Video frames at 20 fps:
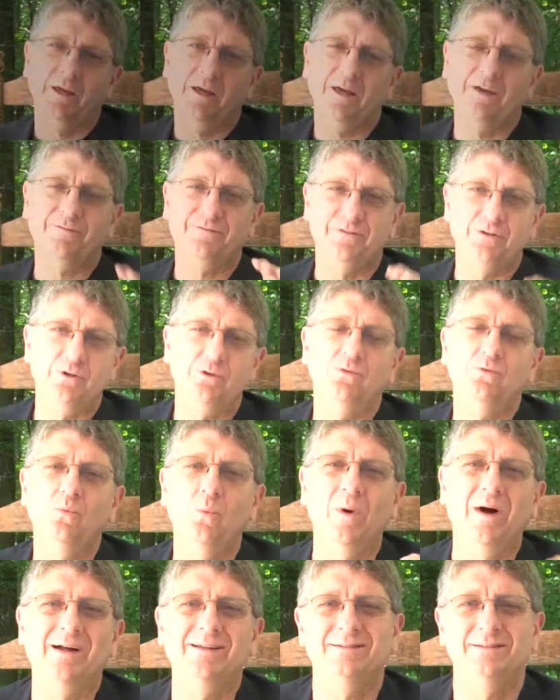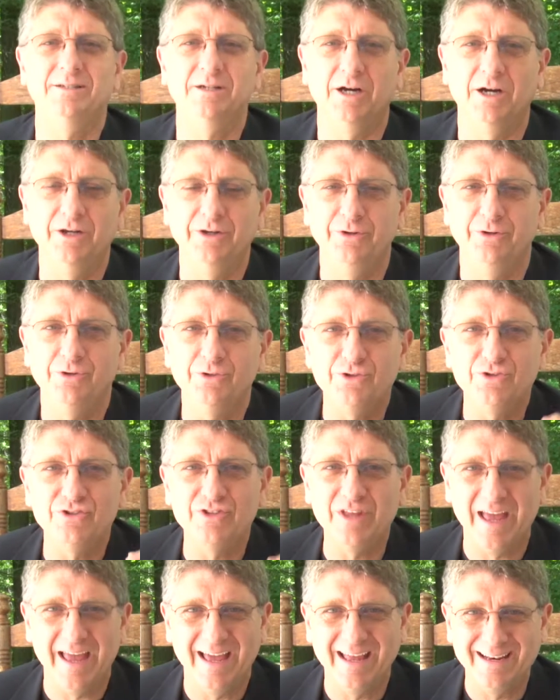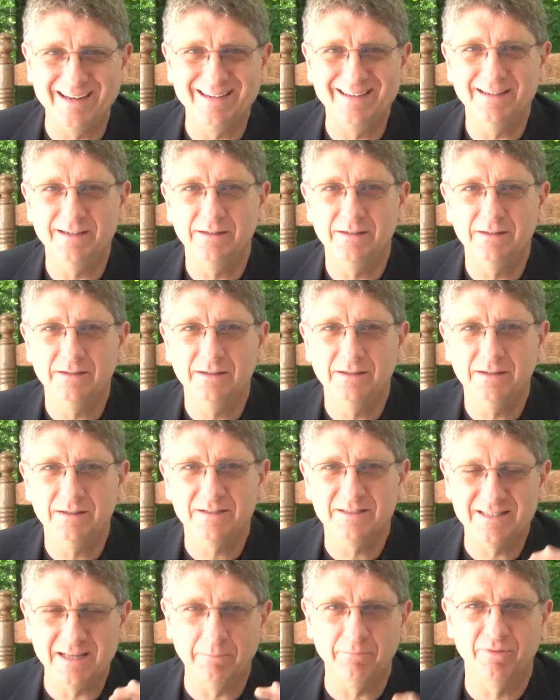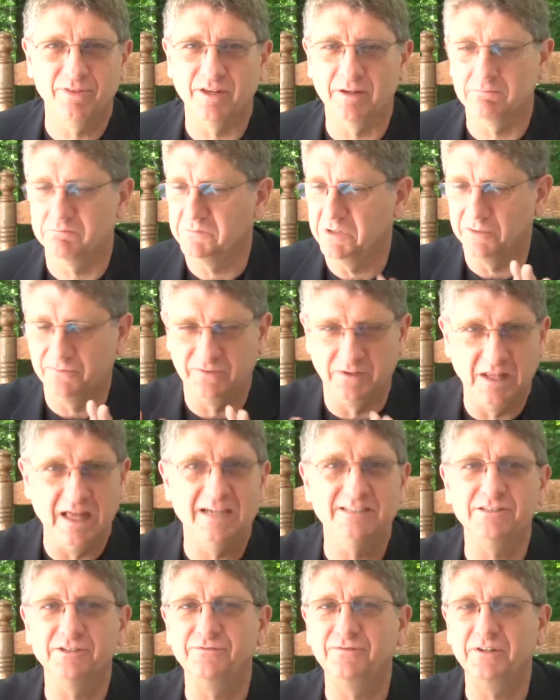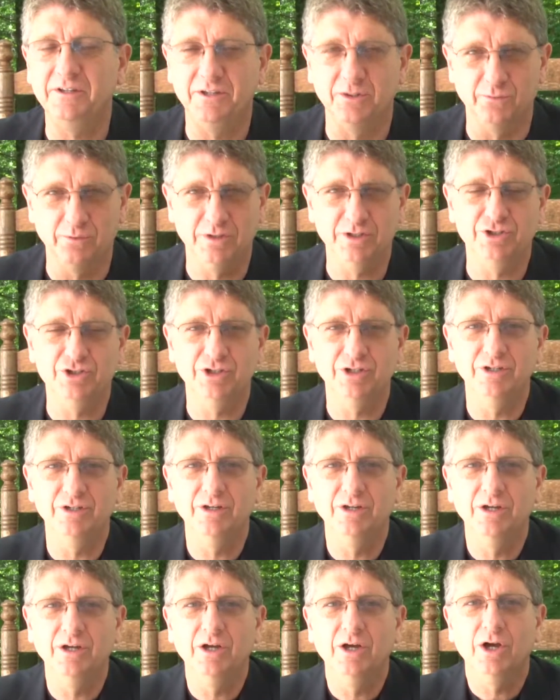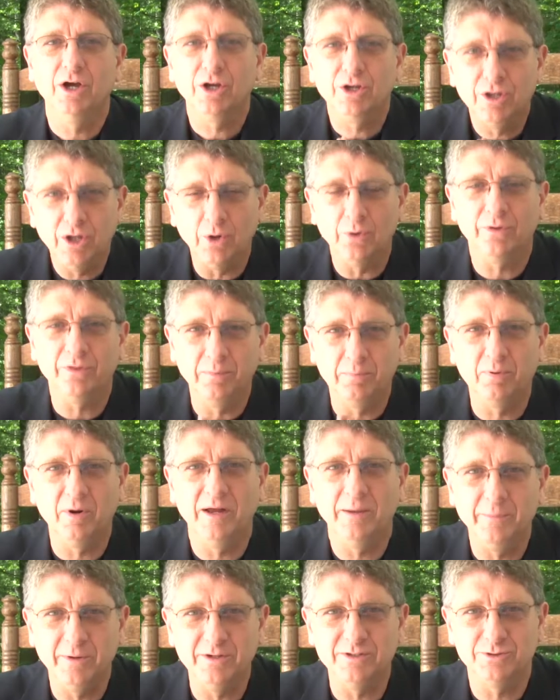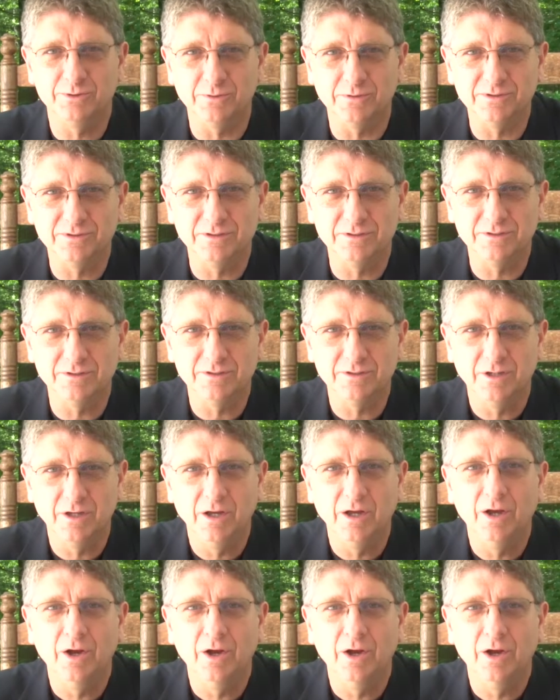If you want to understand something, a philosophy, a religion, go to the primary sources.